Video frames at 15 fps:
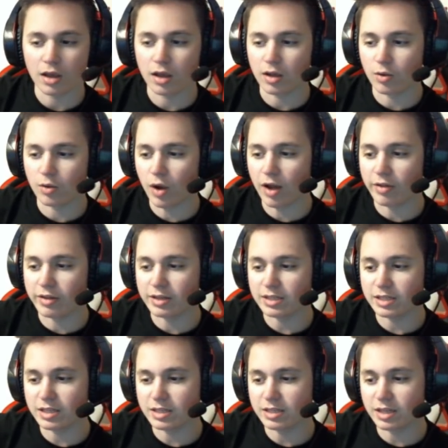Wow,
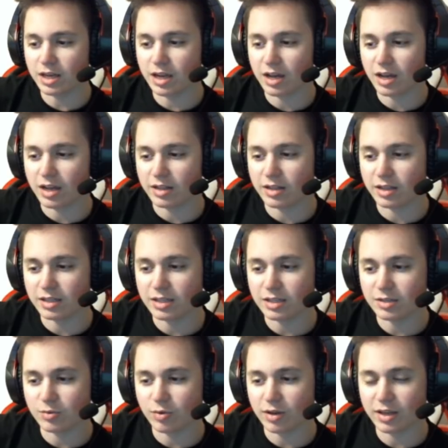this is, uh... This
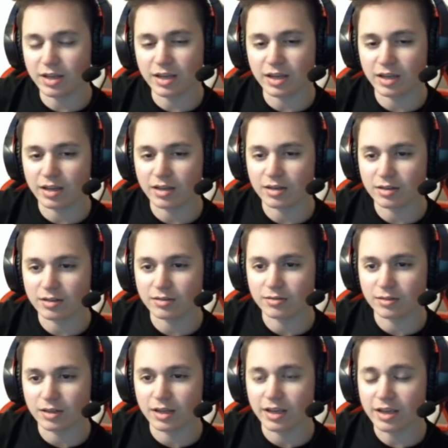is really...
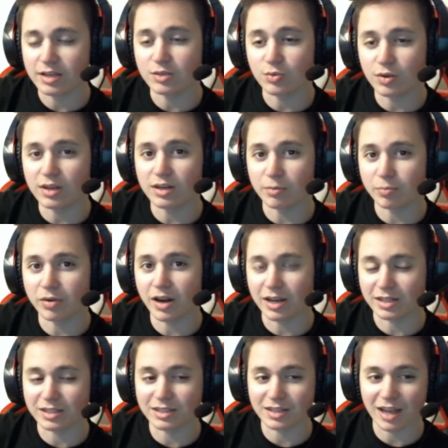He is really
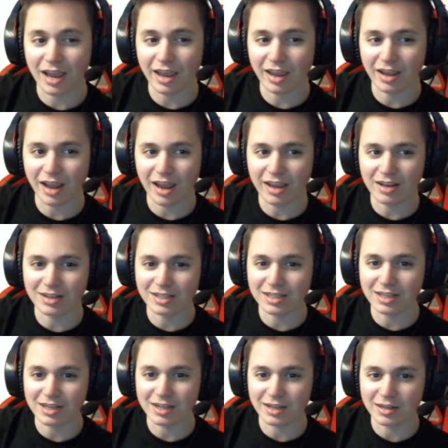depressed. I, I can
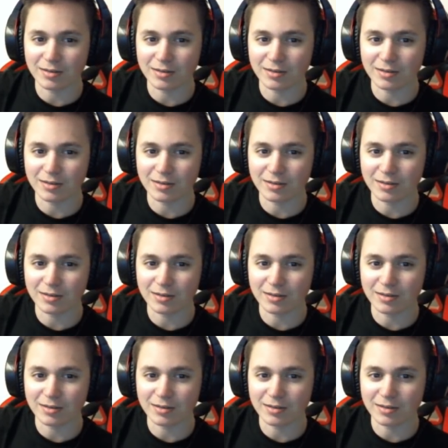see it.